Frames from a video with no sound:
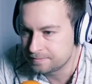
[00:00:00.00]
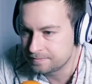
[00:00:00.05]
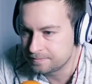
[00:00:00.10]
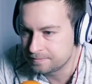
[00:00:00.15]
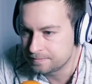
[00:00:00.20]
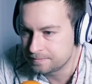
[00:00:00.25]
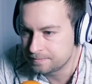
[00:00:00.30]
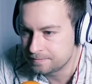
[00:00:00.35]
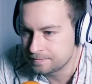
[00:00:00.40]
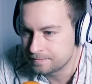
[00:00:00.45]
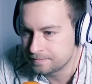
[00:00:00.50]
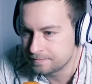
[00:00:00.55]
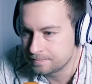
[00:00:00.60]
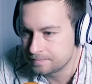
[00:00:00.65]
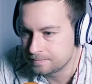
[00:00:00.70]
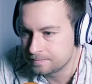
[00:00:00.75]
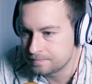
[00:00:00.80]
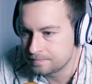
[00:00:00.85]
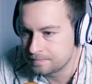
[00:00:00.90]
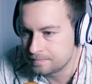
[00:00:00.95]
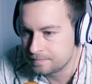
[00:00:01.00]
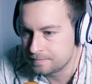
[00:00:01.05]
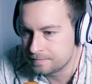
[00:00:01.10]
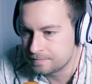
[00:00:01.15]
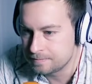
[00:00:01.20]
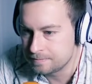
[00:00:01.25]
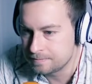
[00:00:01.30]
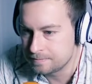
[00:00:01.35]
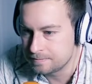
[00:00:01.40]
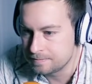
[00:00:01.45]

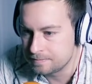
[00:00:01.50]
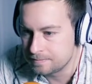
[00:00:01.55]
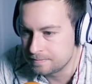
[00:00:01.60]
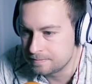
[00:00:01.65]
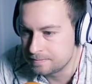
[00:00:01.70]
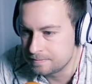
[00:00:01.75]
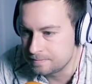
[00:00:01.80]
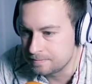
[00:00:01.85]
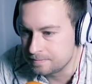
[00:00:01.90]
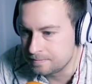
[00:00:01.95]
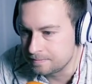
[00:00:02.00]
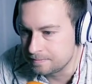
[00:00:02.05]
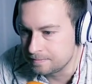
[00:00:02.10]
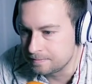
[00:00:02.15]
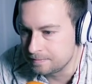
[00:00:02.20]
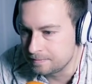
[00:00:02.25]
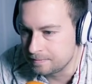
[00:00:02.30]
Nobody speaks.